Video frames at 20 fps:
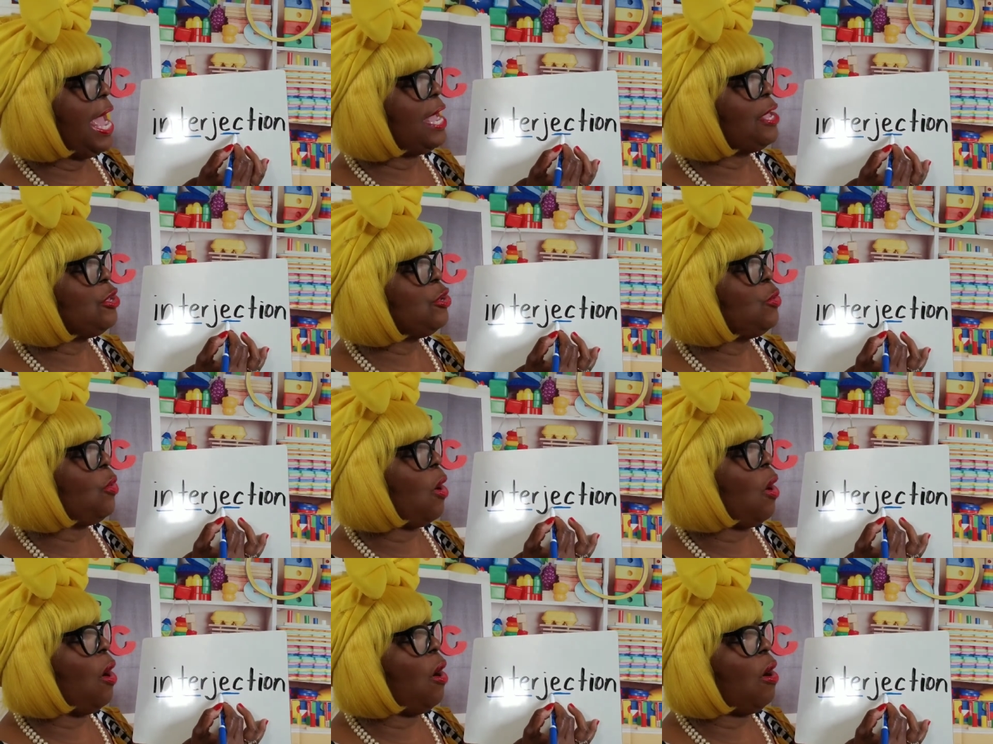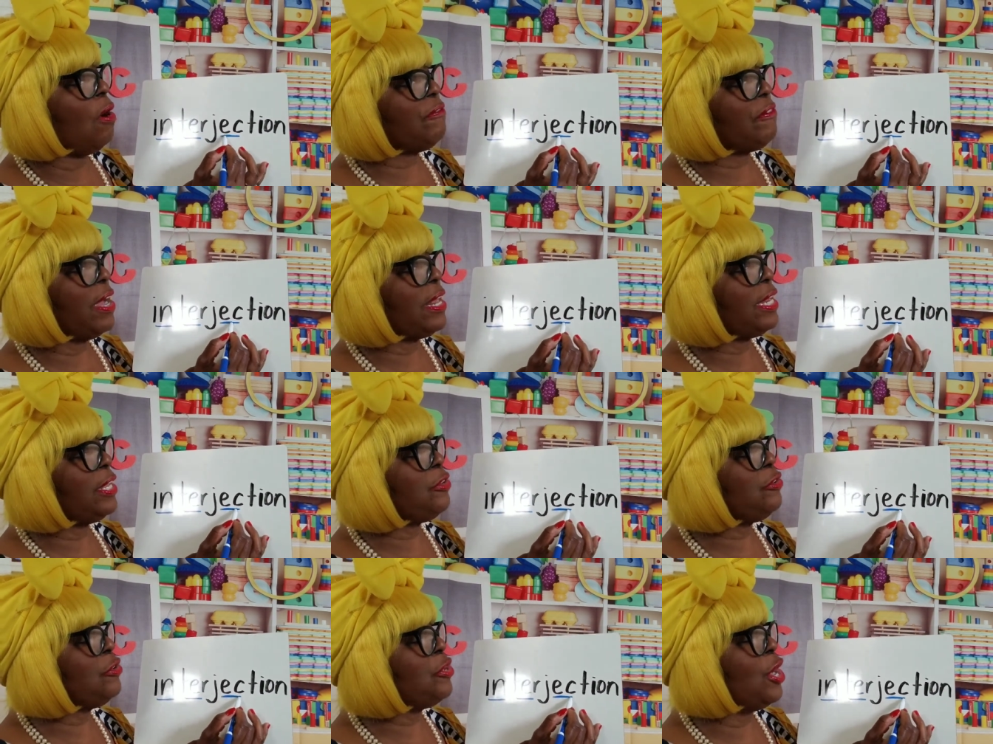And you
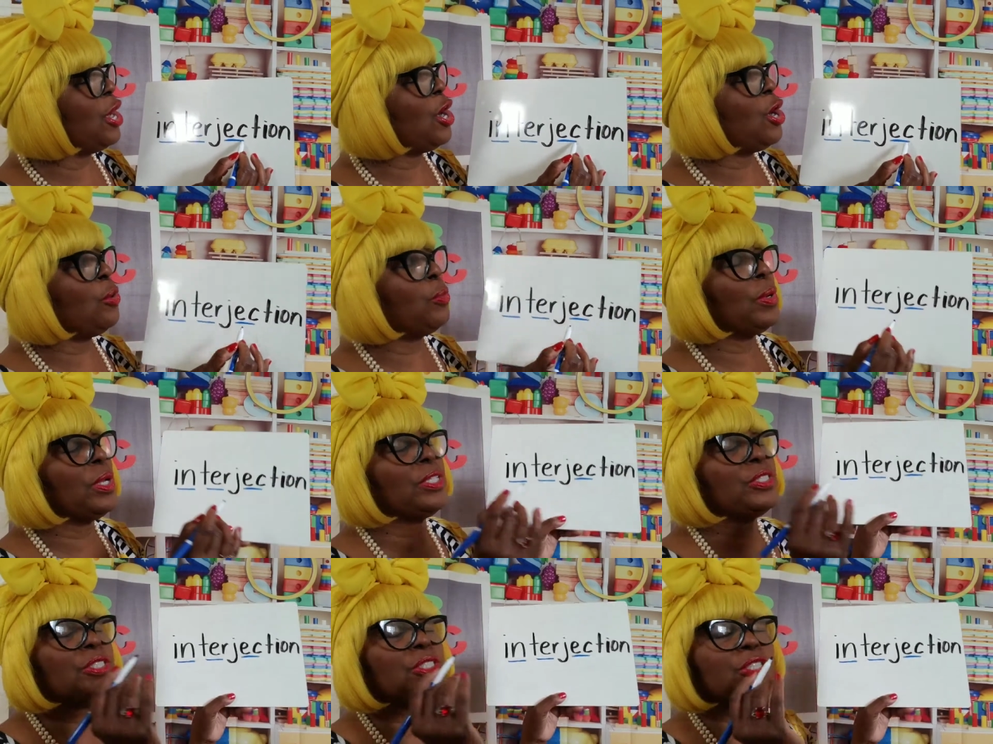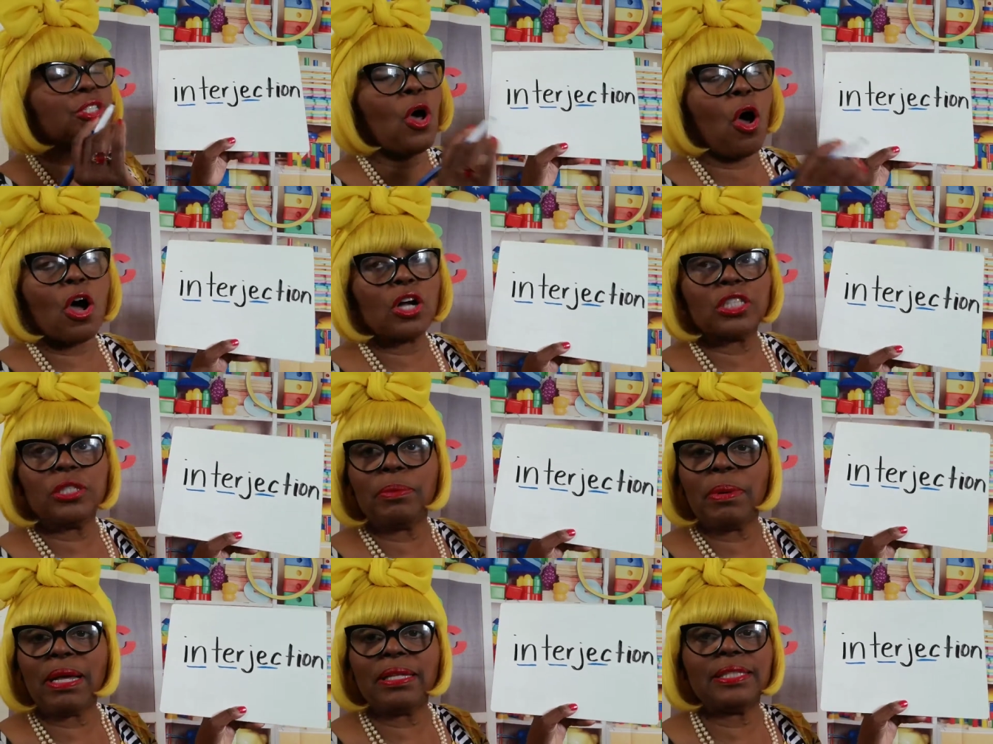already know, we
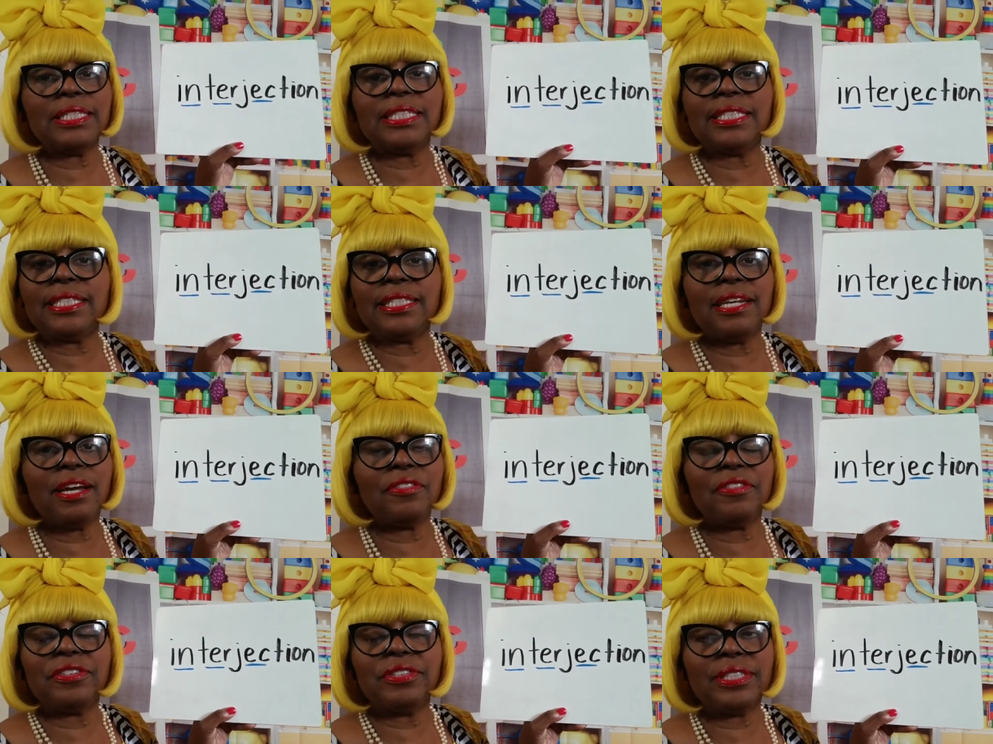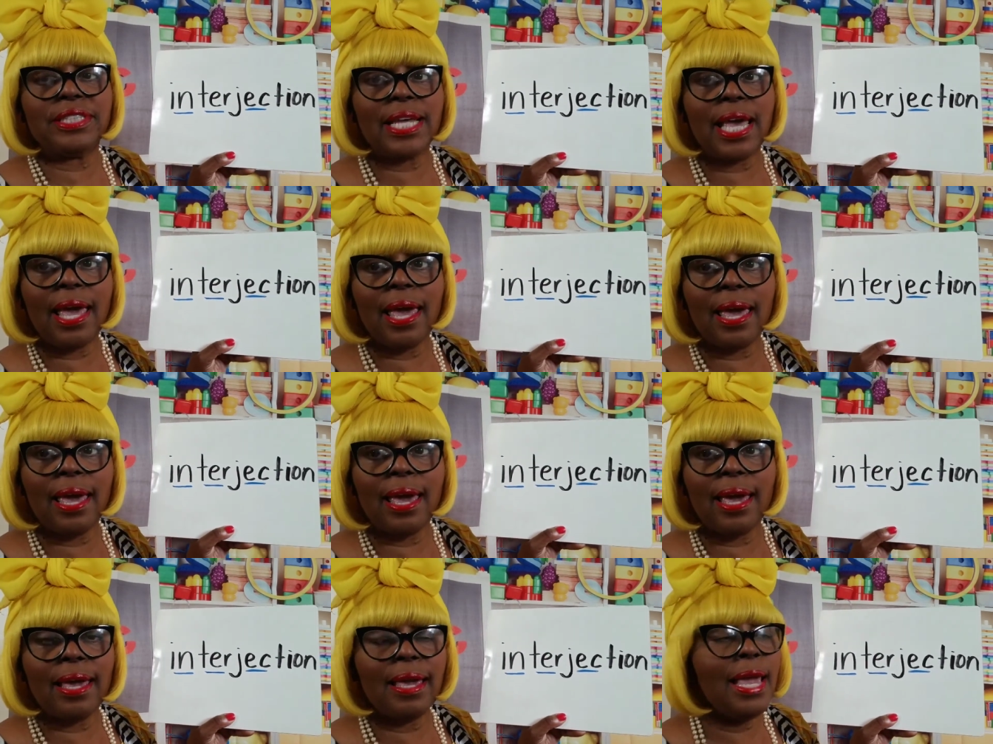talked about this the other
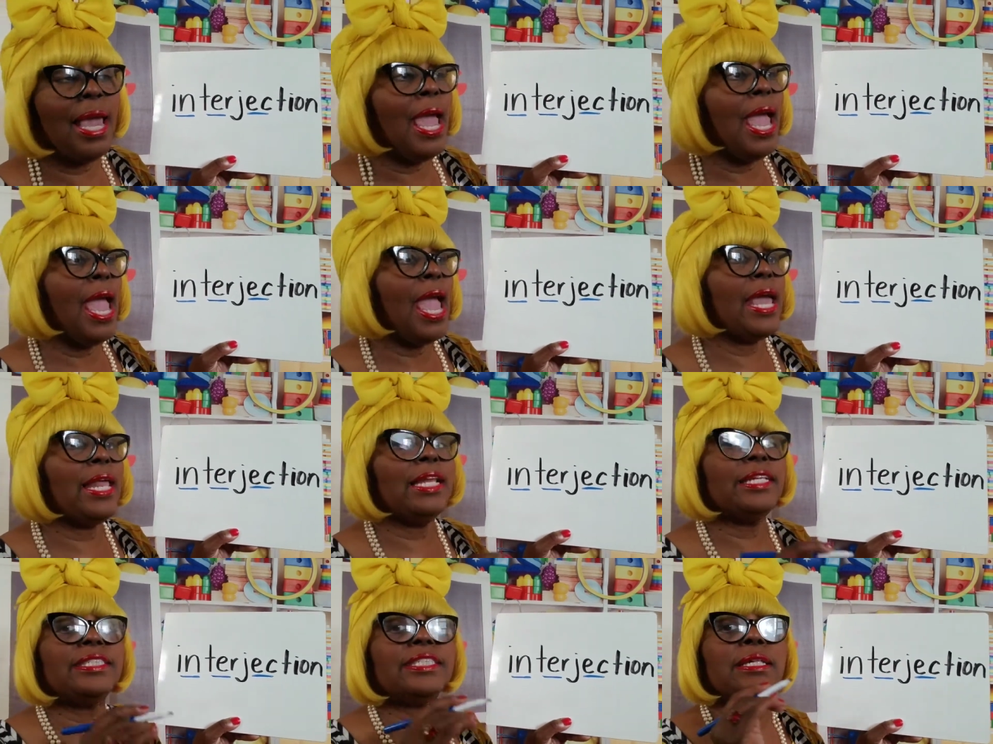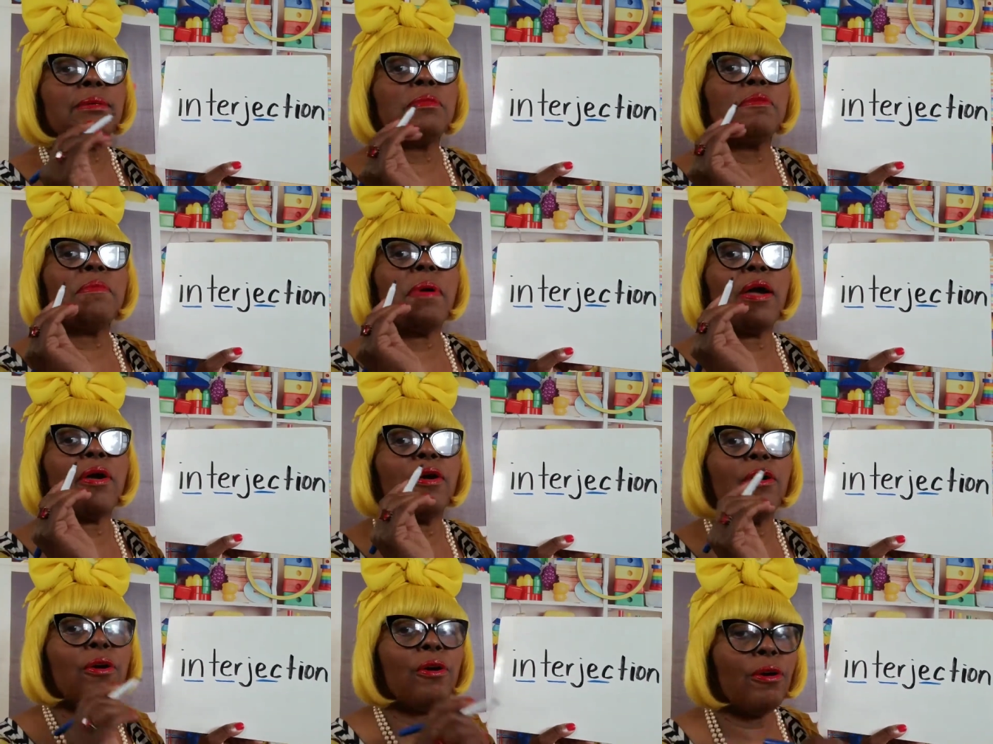day, and in some of
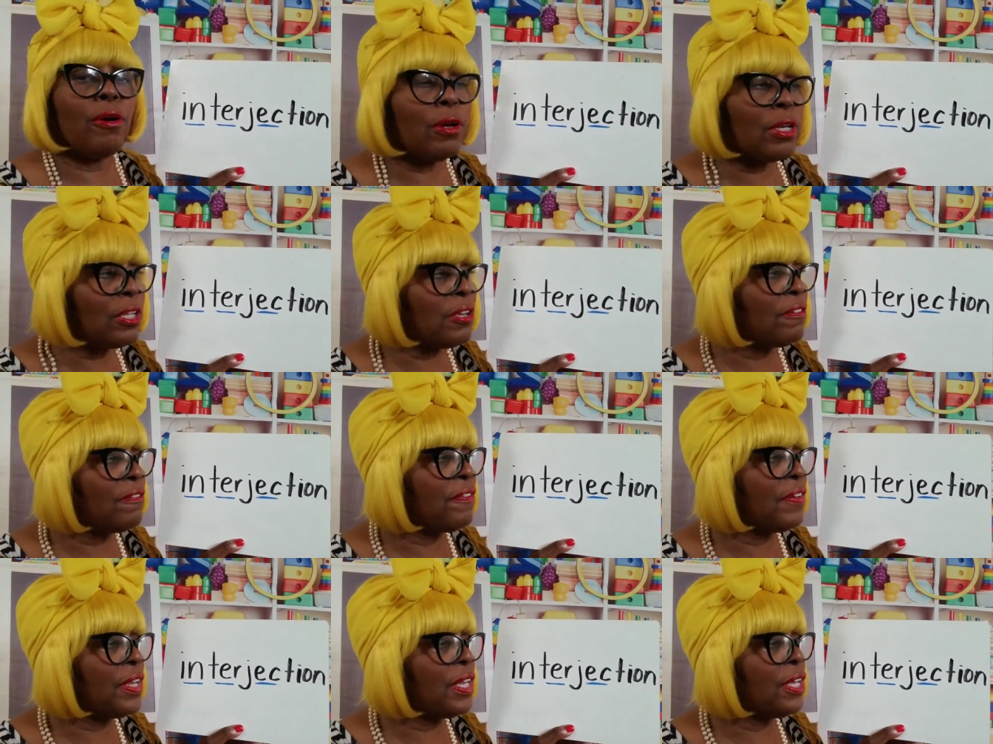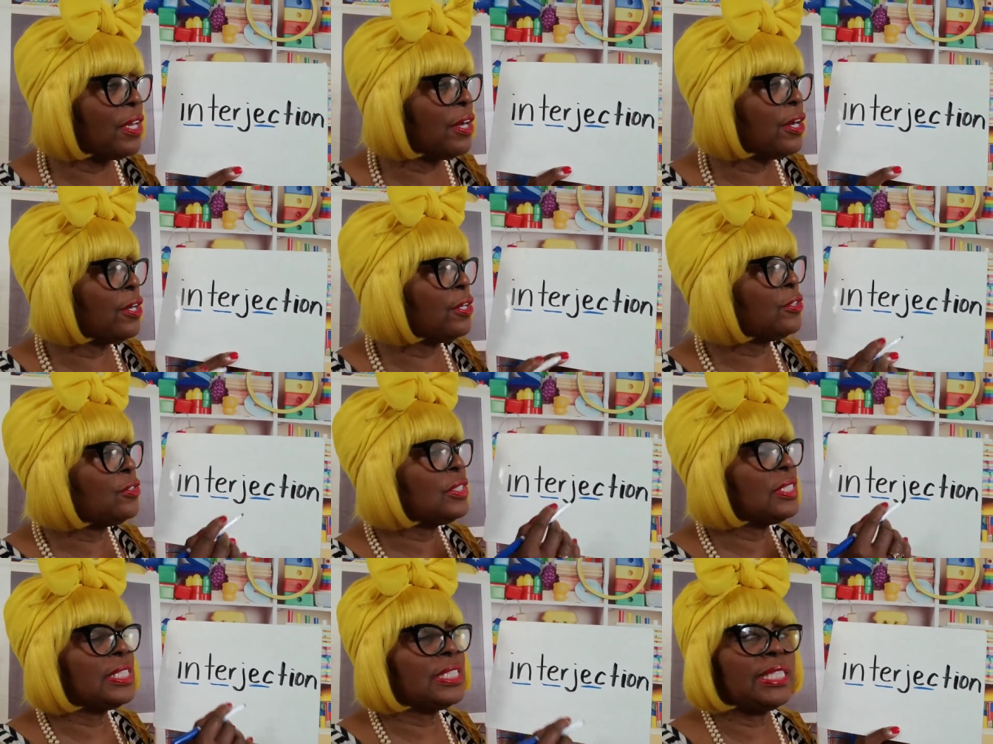my earlier
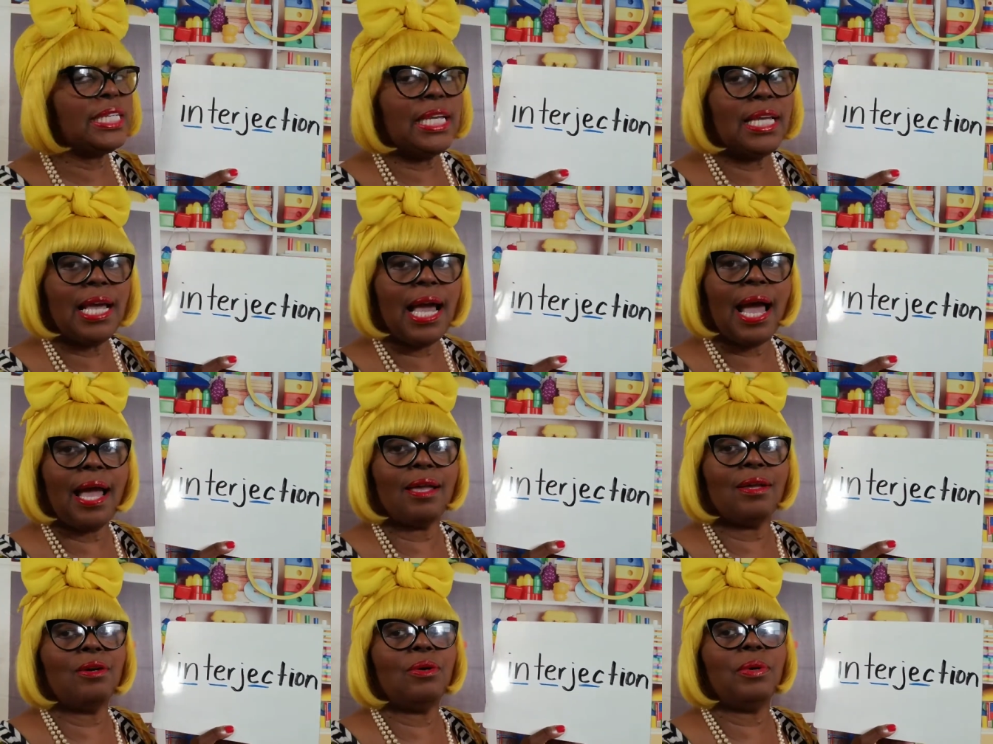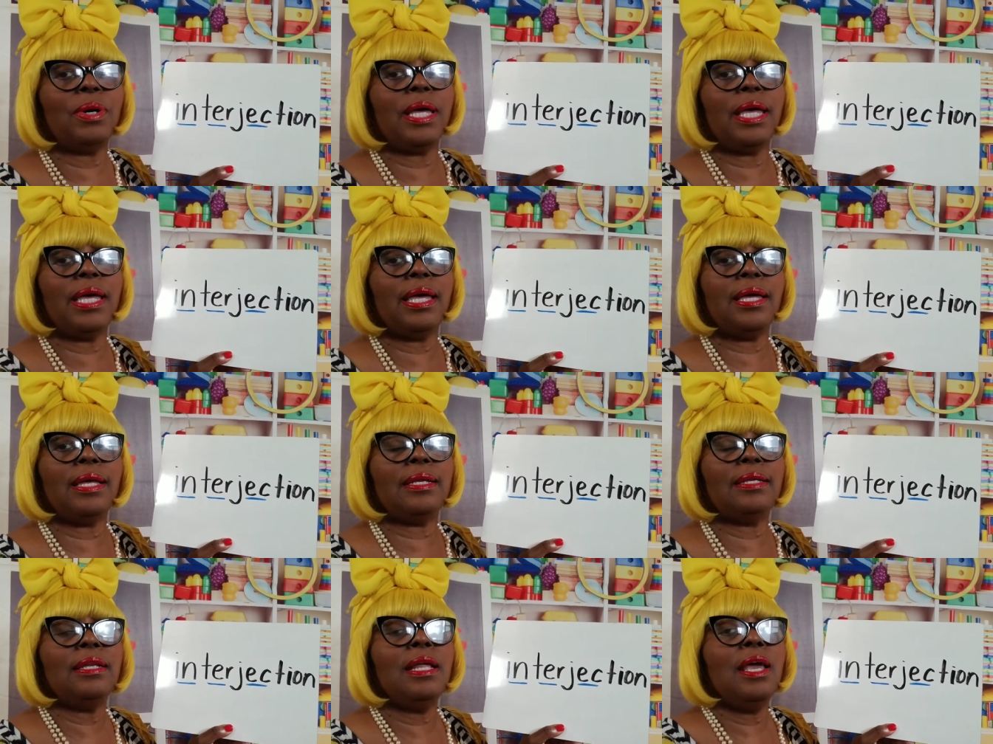videos,
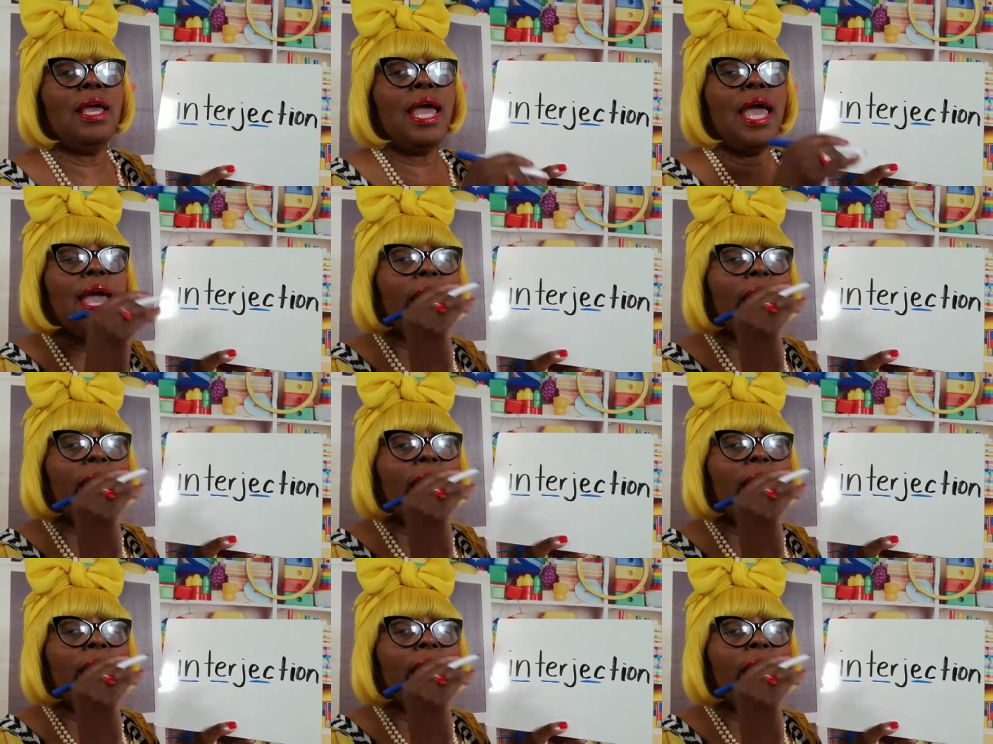T-I-O-N,